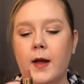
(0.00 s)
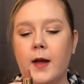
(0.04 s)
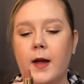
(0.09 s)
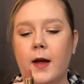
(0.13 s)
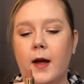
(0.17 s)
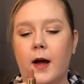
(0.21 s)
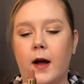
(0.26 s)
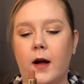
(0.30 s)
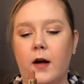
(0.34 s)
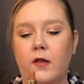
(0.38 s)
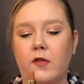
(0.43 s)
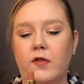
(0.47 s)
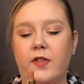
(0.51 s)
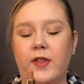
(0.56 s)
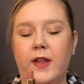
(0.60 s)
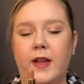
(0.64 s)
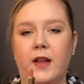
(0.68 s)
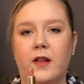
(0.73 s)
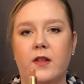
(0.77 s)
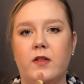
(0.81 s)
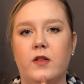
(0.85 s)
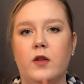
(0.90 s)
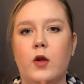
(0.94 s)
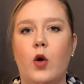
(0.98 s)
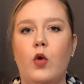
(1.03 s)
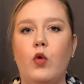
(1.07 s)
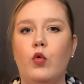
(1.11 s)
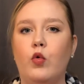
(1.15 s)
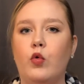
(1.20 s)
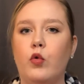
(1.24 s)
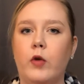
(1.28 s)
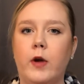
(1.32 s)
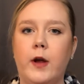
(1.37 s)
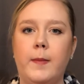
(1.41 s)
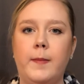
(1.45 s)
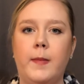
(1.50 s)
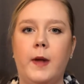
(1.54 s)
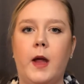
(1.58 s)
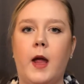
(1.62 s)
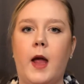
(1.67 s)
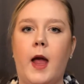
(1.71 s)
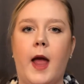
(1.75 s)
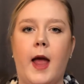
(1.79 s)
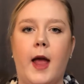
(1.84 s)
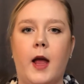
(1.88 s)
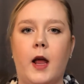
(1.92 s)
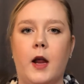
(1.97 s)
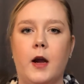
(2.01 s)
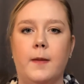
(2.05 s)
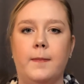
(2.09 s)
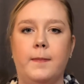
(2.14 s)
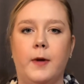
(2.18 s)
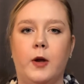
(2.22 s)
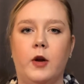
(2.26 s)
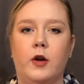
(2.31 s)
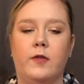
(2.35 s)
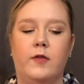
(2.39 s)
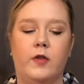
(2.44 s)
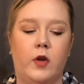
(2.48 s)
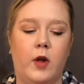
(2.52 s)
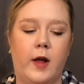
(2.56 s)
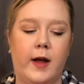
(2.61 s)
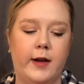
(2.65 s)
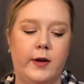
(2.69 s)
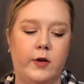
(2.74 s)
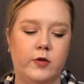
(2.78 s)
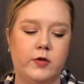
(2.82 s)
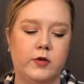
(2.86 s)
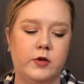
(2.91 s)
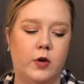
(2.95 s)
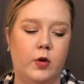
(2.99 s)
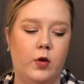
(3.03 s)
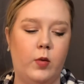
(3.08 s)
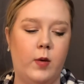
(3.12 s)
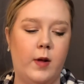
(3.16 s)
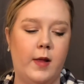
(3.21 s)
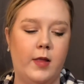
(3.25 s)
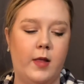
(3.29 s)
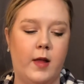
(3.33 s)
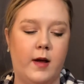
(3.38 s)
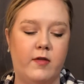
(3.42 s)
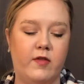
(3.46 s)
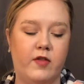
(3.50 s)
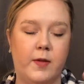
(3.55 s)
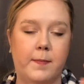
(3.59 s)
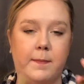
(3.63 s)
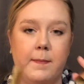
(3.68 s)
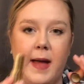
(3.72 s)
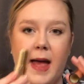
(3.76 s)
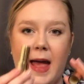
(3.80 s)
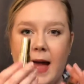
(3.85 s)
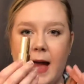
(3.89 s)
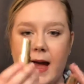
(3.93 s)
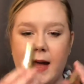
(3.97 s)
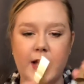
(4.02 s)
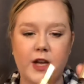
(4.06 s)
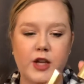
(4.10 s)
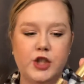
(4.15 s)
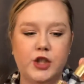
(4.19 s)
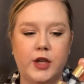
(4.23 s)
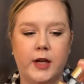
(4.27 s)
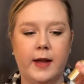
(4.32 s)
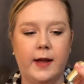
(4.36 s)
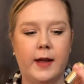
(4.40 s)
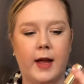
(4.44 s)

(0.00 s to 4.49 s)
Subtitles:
of these, so creamy and beautiful. I also love the packaging.